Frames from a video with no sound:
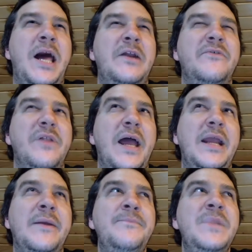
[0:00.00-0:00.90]
of
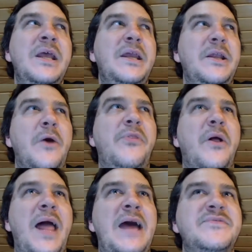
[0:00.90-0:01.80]

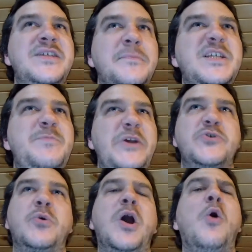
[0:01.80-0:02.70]
they'll have some
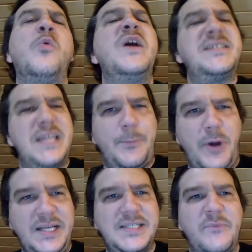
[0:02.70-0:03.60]
special goal that
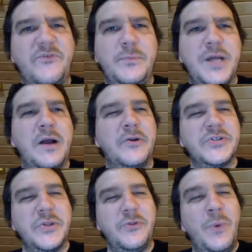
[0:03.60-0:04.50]
separates them from Docker.
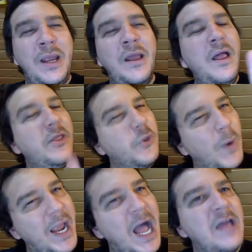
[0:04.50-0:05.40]
So the
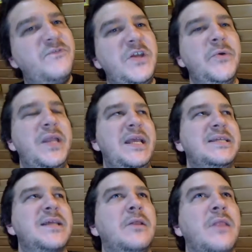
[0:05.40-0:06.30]
way I view it
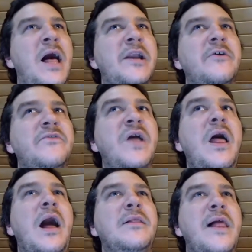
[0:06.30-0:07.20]
is a lot of
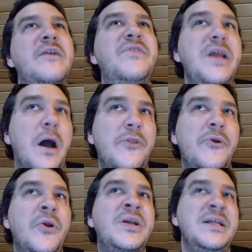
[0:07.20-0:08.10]
the
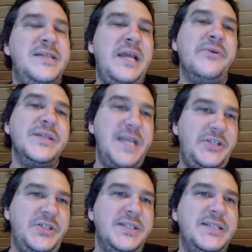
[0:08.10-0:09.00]
other
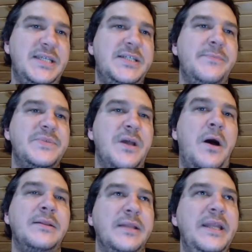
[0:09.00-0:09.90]
containerization systems
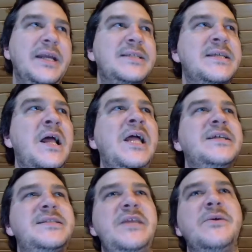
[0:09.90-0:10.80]
on Linux
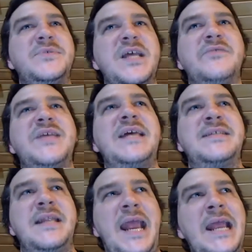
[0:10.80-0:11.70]
see themselves as
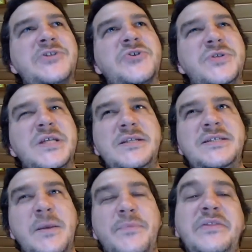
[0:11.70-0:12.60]
an answer to
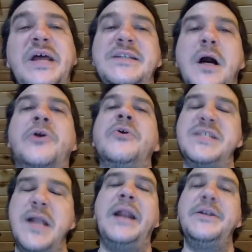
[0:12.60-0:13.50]
something that Docker
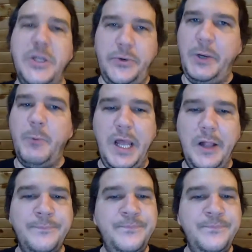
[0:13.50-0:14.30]
is not doing well.